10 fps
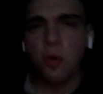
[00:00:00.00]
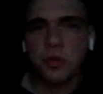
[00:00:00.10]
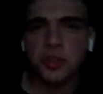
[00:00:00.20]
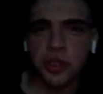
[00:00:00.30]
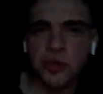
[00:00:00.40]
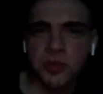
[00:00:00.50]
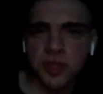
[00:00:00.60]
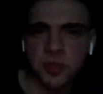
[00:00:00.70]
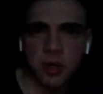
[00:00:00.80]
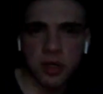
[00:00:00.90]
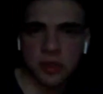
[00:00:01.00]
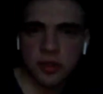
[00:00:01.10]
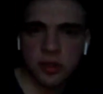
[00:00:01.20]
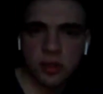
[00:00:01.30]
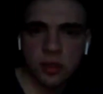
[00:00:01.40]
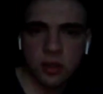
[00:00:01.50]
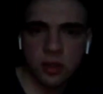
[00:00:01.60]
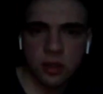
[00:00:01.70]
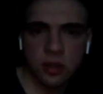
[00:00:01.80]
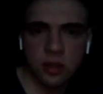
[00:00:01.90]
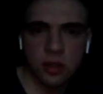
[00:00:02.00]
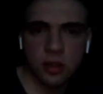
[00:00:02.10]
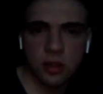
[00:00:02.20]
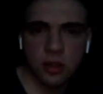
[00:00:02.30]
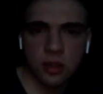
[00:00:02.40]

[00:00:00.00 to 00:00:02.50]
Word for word: whole June is booked. Yeah.